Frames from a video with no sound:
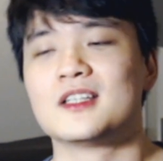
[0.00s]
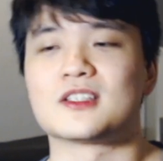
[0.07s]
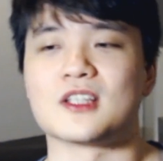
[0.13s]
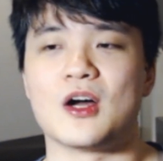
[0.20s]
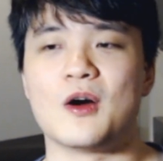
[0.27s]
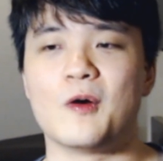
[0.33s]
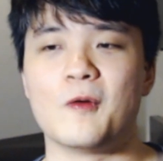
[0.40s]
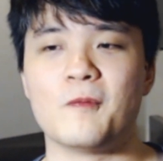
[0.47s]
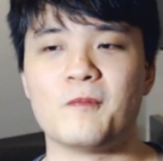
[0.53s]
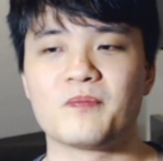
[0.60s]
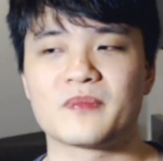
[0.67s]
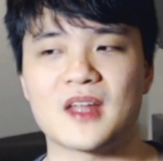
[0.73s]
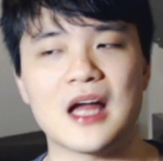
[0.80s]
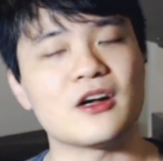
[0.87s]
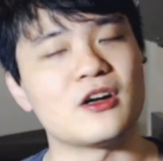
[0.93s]
So,
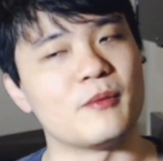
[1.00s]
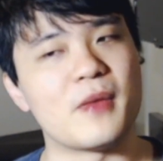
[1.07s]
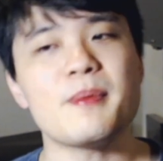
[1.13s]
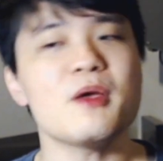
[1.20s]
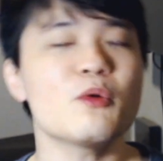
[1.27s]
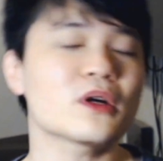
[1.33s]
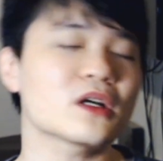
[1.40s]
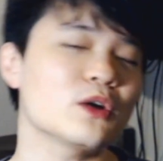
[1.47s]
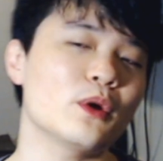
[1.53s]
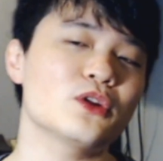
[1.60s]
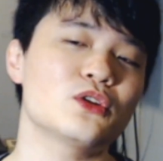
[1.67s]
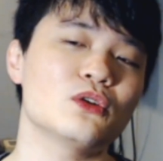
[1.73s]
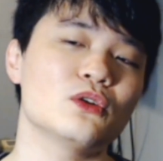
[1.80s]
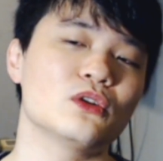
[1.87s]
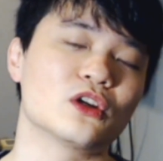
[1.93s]
I don't know, maybe we're
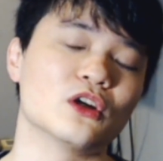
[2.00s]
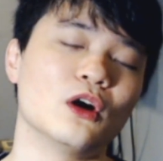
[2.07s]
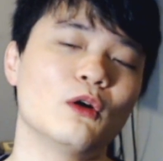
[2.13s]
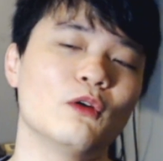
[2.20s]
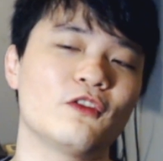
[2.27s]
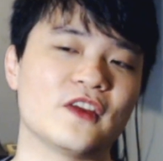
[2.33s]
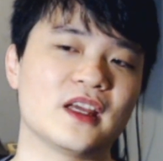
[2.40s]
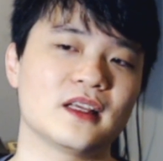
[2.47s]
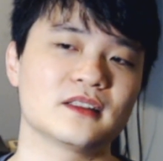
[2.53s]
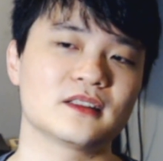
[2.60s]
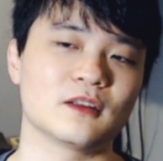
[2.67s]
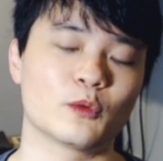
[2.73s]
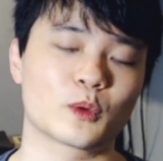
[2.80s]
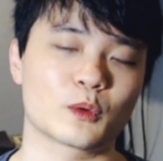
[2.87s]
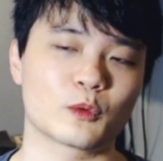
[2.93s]
going to go things,
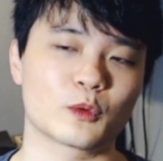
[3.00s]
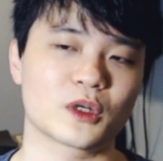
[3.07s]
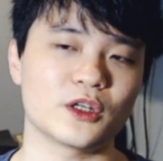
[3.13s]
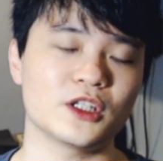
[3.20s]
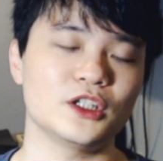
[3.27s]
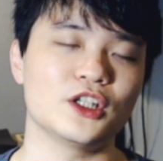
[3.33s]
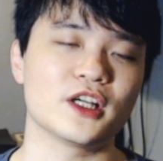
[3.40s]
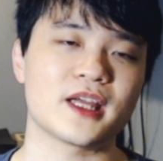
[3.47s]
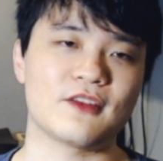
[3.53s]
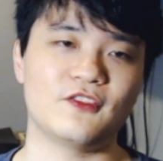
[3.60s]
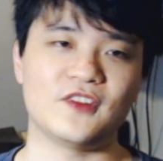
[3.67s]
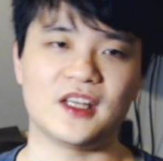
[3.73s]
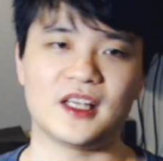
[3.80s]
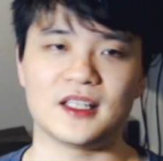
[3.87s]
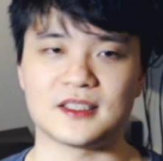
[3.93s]
we're going to look
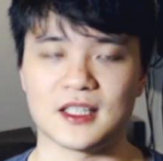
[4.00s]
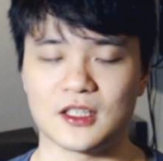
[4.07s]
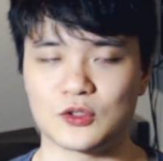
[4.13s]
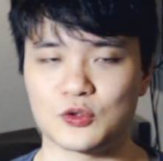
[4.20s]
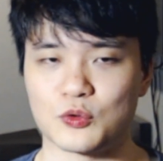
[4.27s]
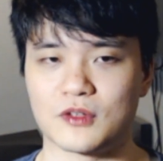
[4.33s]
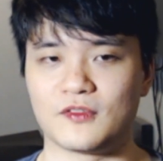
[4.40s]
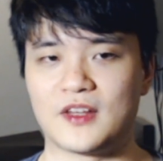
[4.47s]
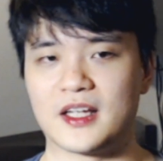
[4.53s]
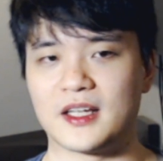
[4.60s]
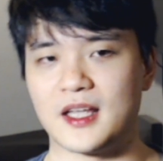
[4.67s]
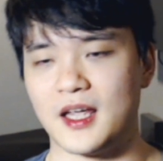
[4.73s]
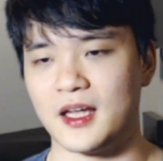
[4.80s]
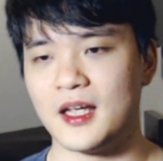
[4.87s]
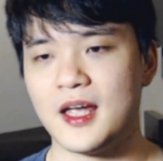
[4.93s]
at things in a sort of
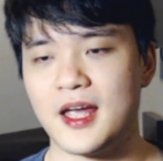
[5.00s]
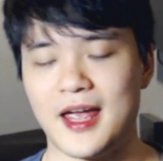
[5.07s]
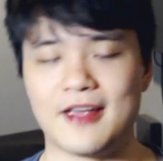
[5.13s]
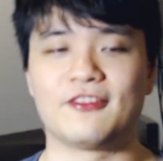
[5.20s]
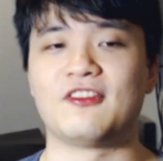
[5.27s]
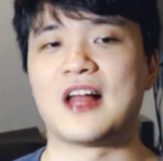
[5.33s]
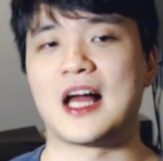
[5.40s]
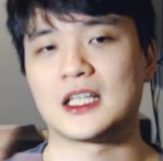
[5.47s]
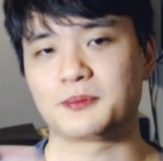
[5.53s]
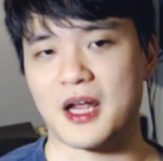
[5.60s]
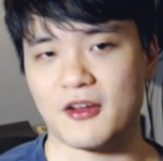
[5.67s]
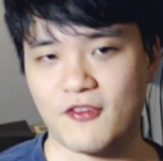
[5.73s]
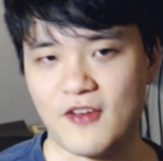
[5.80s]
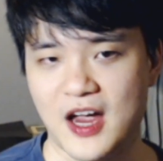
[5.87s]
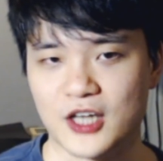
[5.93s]
like a
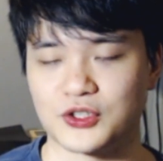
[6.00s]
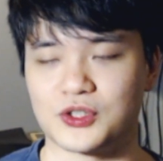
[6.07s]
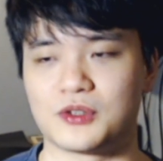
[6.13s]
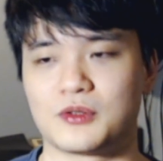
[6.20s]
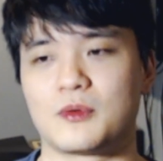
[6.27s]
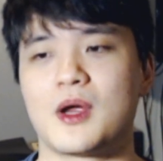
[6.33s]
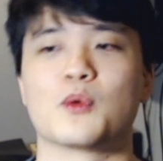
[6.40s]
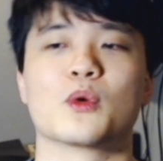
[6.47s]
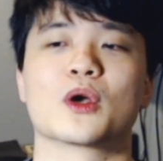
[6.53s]
flashback fashion, right?